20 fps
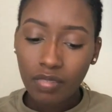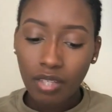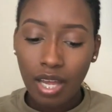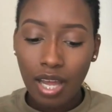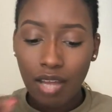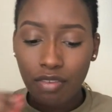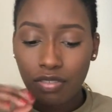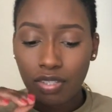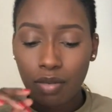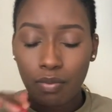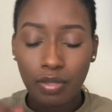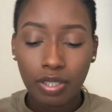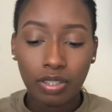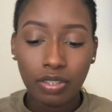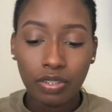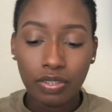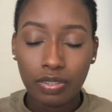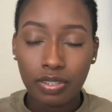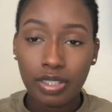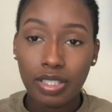I have some with a
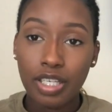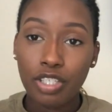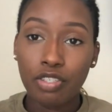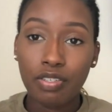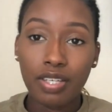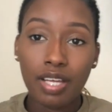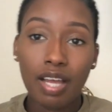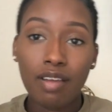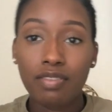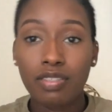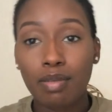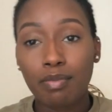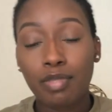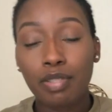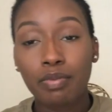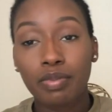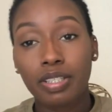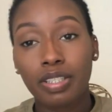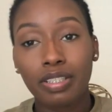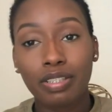little tint. You can have
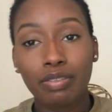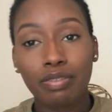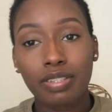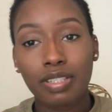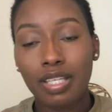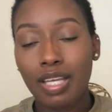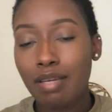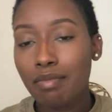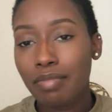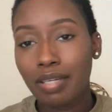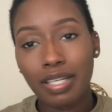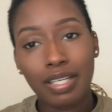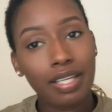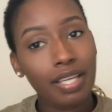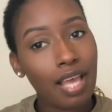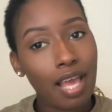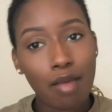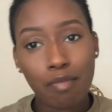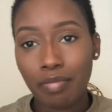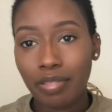something with a little tint, but it
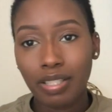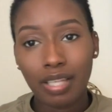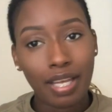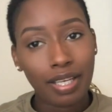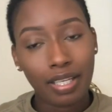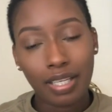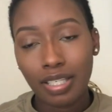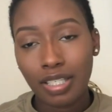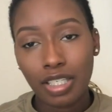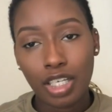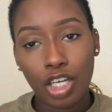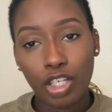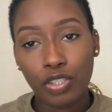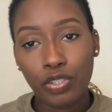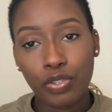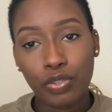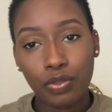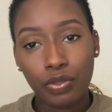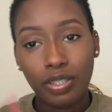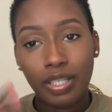can't be like any color
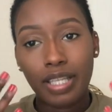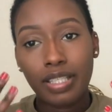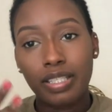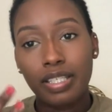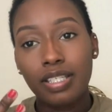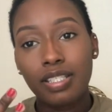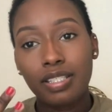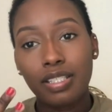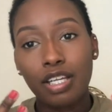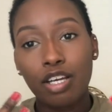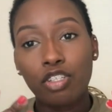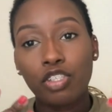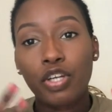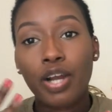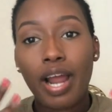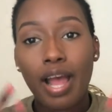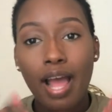to it. Like these nails are